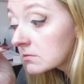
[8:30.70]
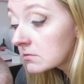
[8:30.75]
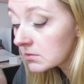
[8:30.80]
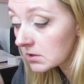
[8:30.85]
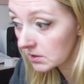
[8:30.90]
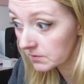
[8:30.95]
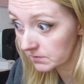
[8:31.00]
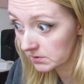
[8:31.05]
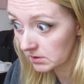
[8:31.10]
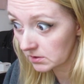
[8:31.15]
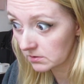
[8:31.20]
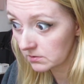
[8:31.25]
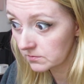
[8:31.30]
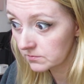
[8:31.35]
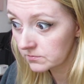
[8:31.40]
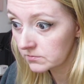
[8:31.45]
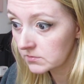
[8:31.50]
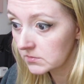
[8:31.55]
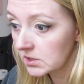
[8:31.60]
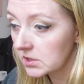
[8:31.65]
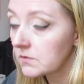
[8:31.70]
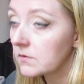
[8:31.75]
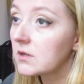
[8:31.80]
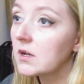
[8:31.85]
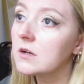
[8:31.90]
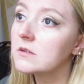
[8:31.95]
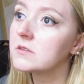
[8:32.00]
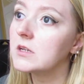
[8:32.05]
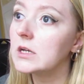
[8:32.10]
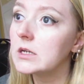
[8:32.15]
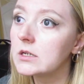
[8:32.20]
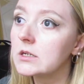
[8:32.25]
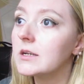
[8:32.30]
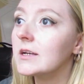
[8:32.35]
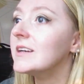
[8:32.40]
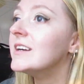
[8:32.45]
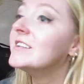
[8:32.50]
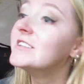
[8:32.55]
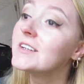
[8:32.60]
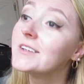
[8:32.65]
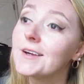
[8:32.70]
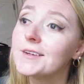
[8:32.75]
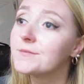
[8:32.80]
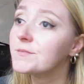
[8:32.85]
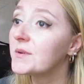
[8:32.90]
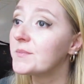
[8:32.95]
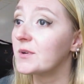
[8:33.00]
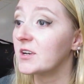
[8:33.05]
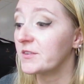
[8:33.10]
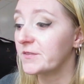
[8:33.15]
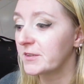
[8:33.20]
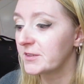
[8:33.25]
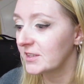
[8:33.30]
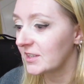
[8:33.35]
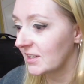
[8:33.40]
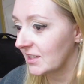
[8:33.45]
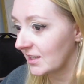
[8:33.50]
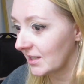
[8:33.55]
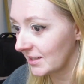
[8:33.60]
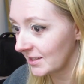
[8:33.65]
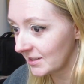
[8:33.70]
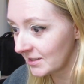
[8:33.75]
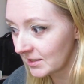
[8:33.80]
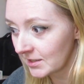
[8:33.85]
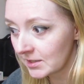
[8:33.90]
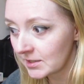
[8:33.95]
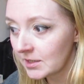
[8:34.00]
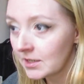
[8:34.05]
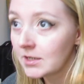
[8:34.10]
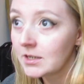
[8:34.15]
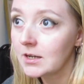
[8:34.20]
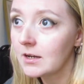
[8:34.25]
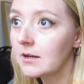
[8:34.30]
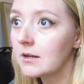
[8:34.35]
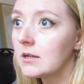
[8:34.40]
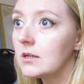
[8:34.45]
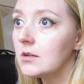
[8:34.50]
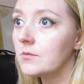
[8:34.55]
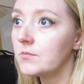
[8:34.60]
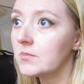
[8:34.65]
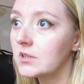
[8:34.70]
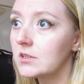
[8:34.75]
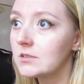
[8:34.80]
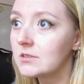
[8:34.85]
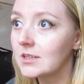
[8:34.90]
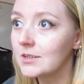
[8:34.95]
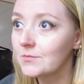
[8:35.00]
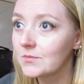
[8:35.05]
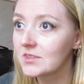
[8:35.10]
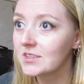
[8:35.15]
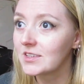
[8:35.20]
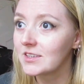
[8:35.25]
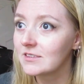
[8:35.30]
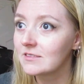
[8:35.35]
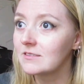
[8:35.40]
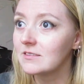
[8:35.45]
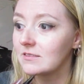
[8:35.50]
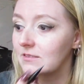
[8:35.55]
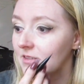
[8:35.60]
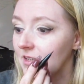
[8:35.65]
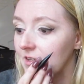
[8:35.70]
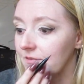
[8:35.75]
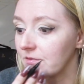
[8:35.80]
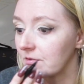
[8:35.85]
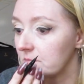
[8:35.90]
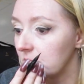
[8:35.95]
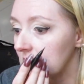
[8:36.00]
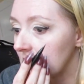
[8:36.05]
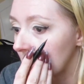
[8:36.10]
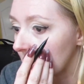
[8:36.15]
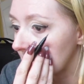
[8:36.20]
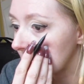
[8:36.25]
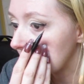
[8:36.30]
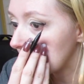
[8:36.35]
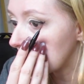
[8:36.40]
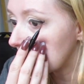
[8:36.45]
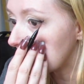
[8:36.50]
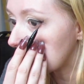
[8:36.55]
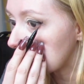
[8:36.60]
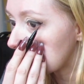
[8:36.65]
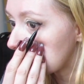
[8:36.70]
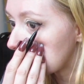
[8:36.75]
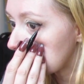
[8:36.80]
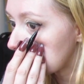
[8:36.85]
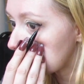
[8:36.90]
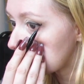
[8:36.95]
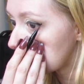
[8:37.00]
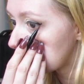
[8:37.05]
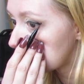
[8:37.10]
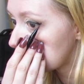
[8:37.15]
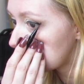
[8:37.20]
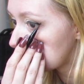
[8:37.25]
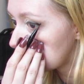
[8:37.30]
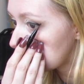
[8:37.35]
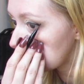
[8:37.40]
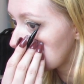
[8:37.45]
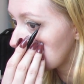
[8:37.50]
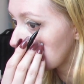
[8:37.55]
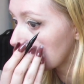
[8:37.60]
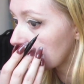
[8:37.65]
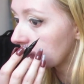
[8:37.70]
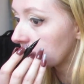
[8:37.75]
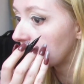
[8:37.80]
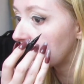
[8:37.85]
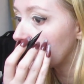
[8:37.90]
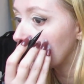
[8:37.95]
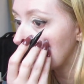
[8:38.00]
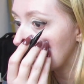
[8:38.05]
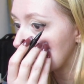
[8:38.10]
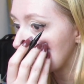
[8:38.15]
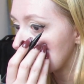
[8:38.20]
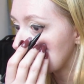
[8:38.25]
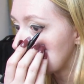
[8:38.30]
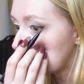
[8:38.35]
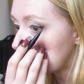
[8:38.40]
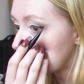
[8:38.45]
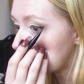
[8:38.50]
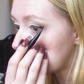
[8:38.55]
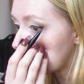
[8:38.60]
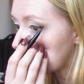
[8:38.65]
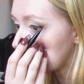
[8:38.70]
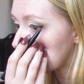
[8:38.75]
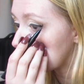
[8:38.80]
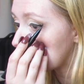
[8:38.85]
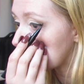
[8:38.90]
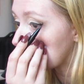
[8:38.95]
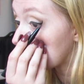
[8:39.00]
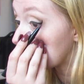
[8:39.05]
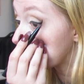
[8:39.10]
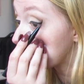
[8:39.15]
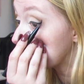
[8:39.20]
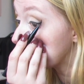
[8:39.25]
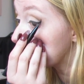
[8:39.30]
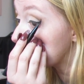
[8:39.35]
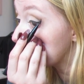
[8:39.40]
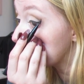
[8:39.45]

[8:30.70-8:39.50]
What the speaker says: There we go. You know what? I'll take it again. It doesn't have to be perfect today. I am content with this, aside from this lash, or this wing is a little too, like, curvy.